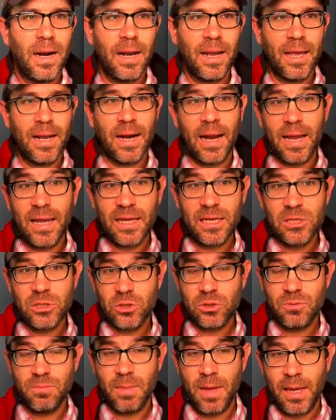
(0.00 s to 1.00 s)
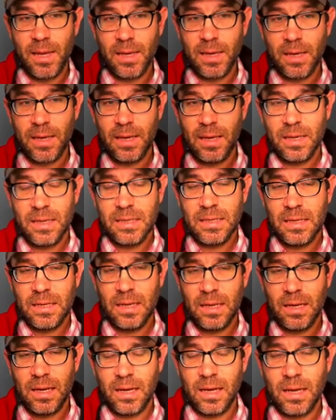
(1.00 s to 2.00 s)
again, I can do make
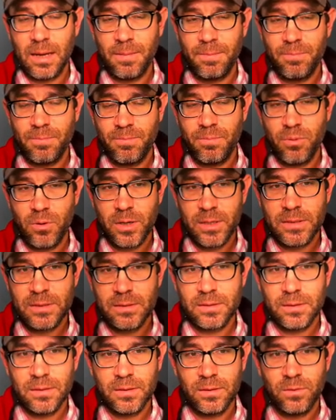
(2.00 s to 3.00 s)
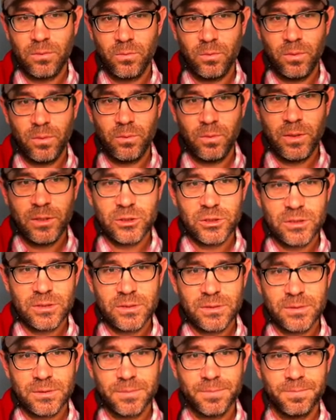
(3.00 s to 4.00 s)
print
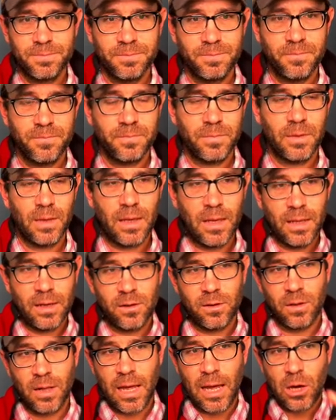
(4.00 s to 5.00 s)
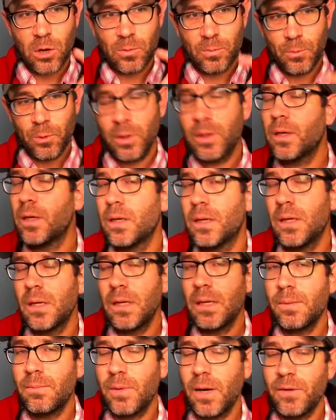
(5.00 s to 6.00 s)
regions, and it'll output
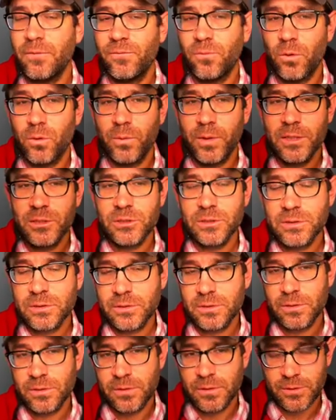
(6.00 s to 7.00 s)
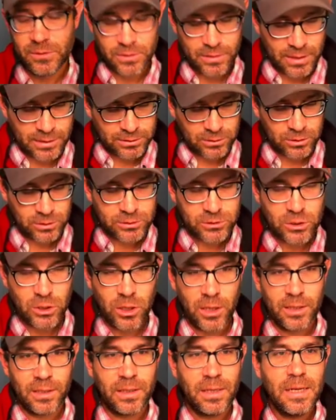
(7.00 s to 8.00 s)
my four regions. So that looks
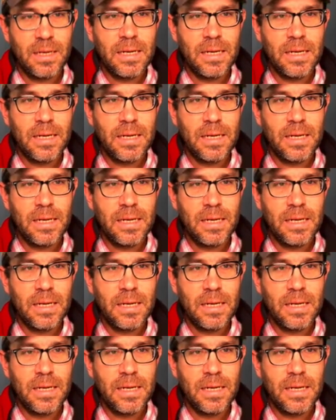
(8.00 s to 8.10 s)
great.